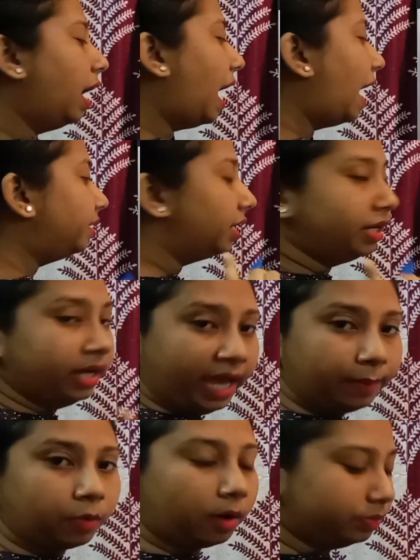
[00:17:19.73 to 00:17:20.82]
and the
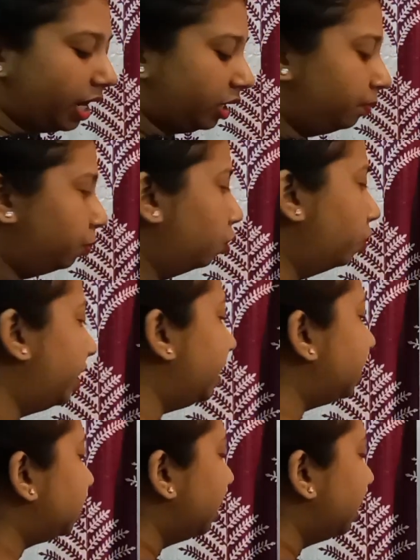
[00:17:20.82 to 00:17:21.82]
name of that book is